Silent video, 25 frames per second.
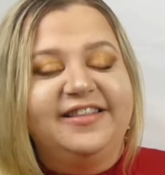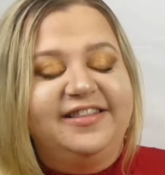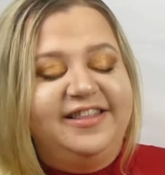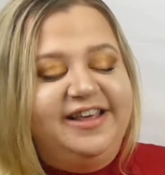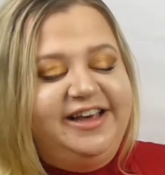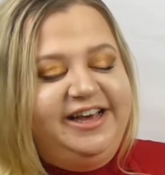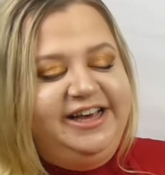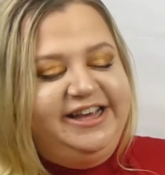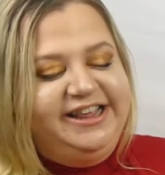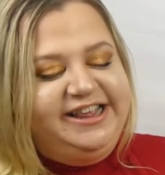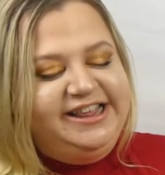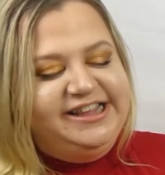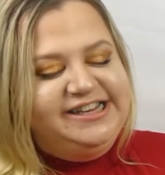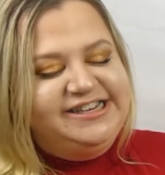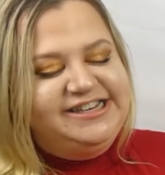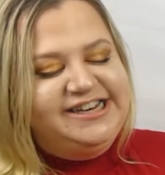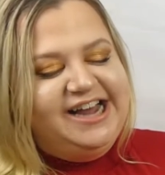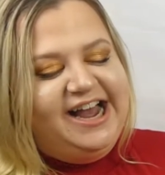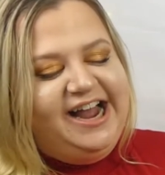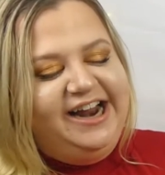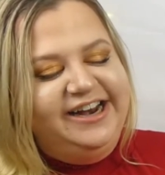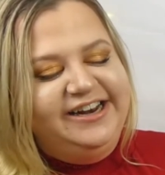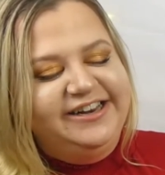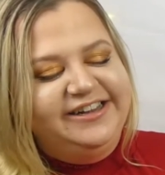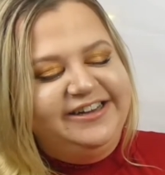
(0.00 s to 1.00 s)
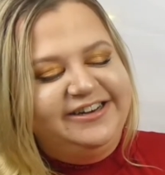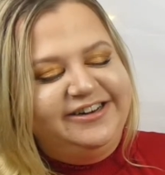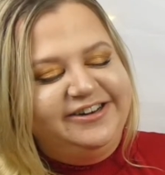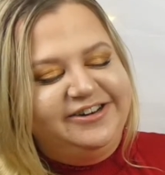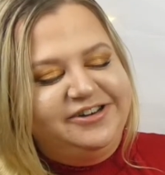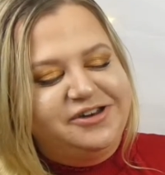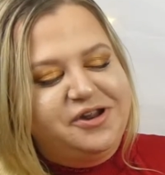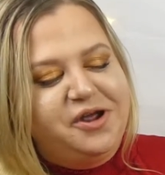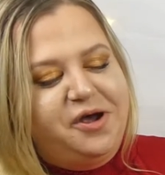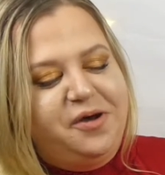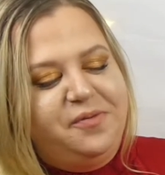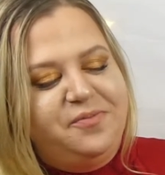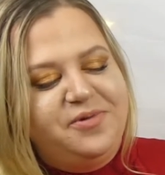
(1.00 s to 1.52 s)
this tiny little
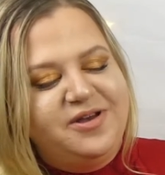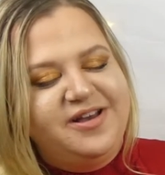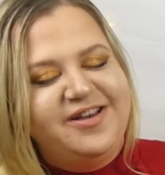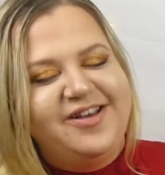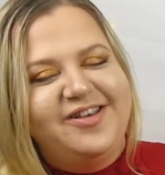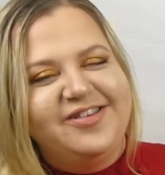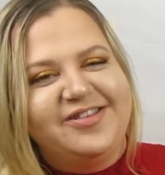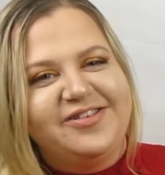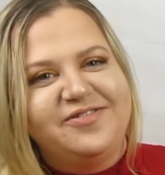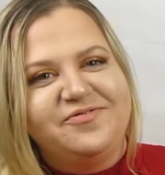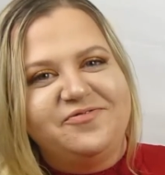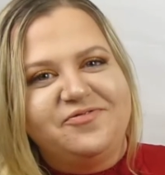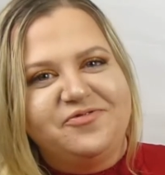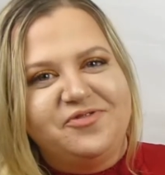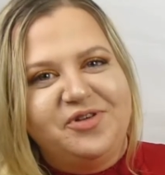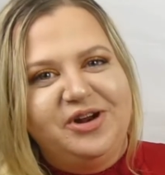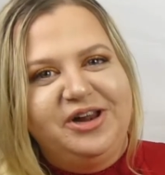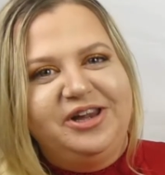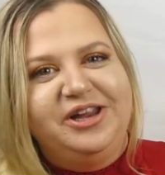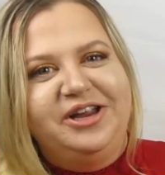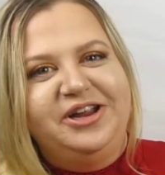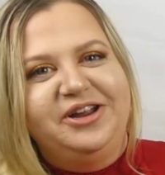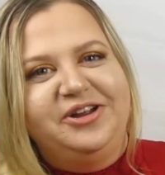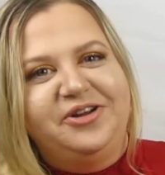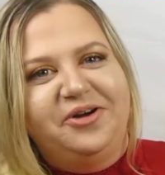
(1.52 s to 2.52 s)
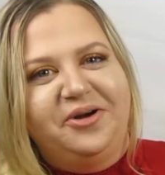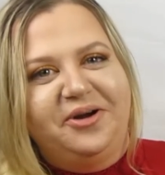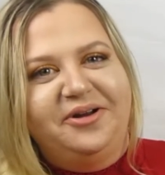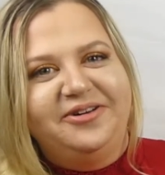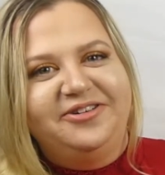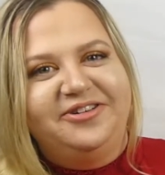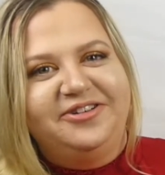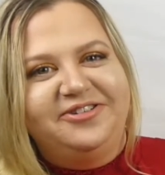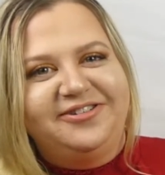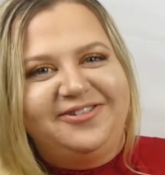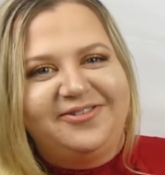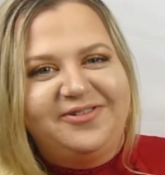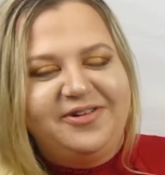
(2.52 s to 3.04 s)
tub isn't really going
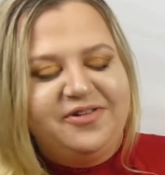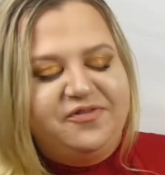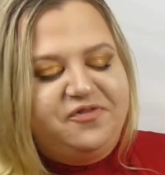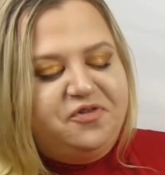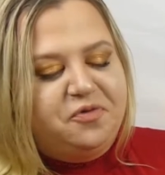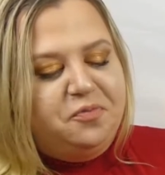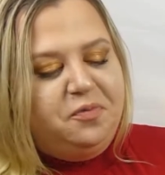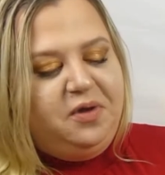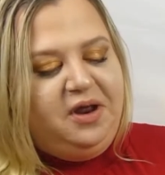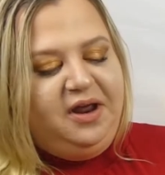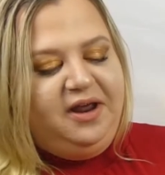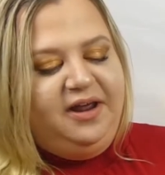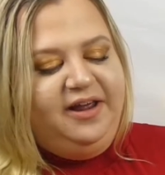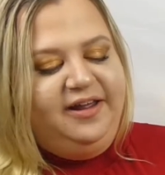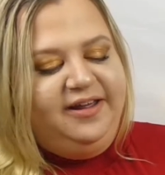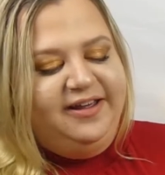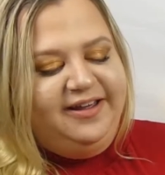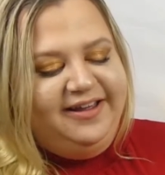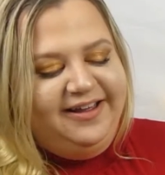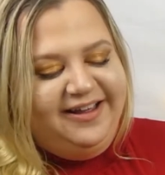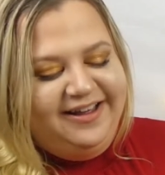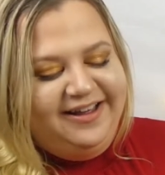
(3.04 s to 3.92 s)
to do it for me.